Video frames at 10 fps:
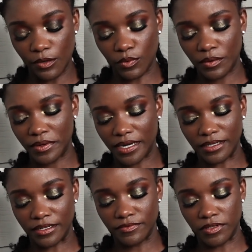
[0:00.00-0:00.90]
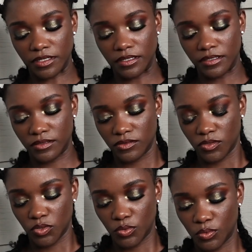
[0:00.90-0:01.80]
what would I give
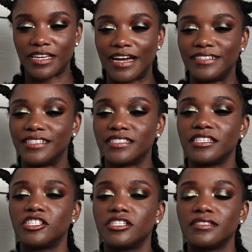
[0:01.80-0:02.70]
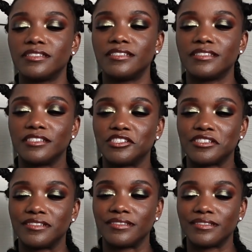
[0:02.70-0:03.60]
this? It's got
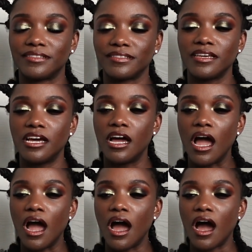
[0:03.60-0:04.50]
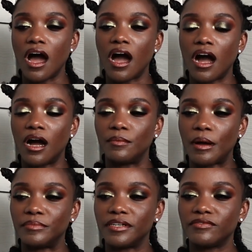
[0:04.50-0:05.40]
decisions.
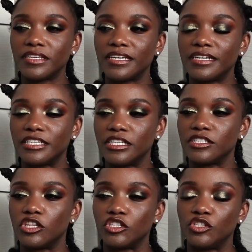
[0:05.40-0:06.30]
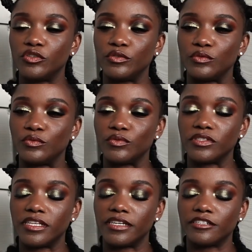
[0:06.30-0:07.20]
I'm definitely getting the 2s,
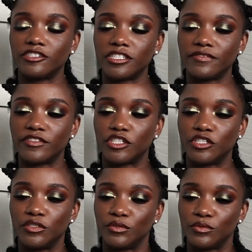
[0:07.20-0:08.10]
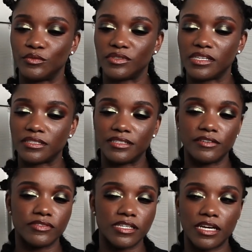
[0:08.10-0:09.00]
the energy of the 2s. It's
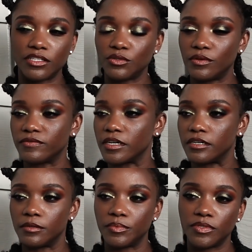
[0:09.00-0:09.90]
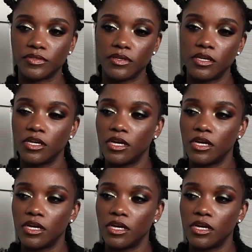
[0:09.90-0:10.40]
definitely not 2 of Cups.